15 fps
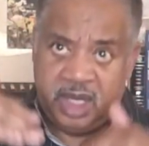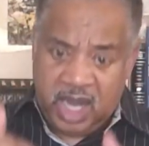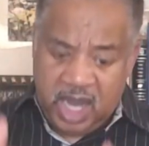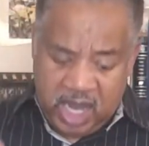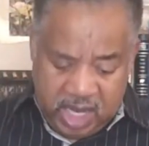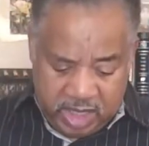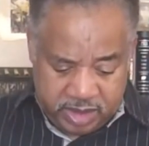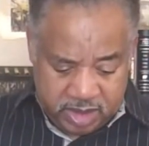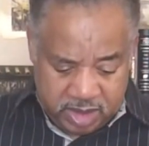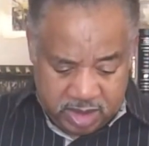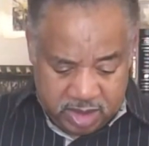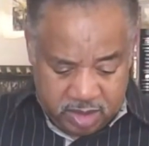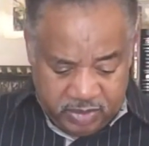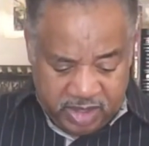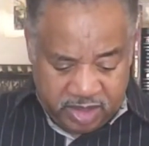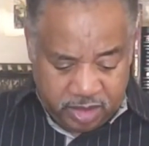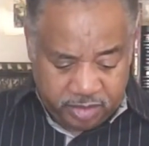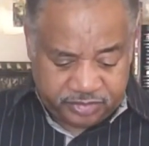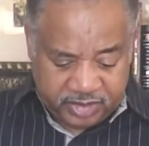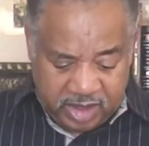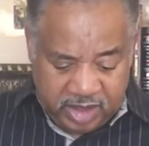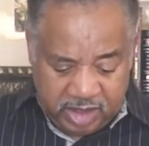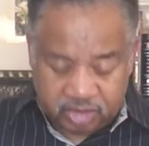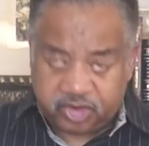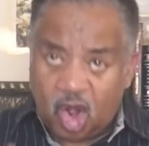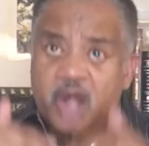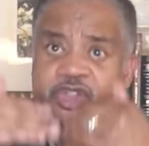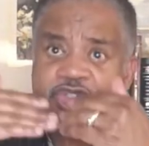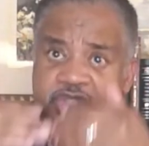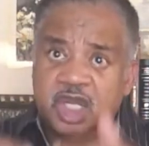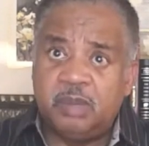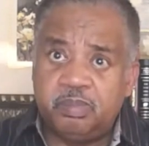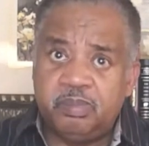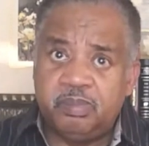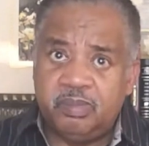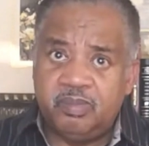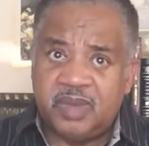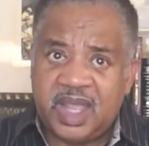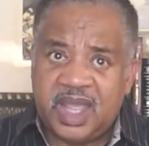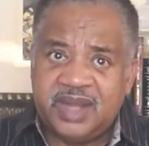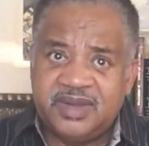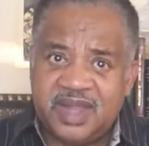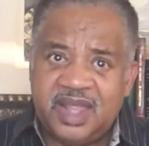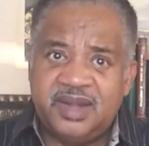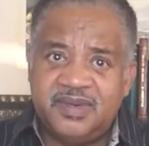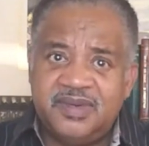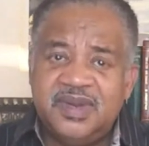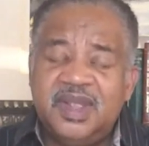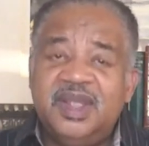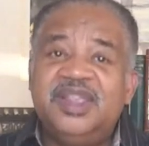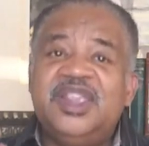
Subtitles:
God. You say his lordship and then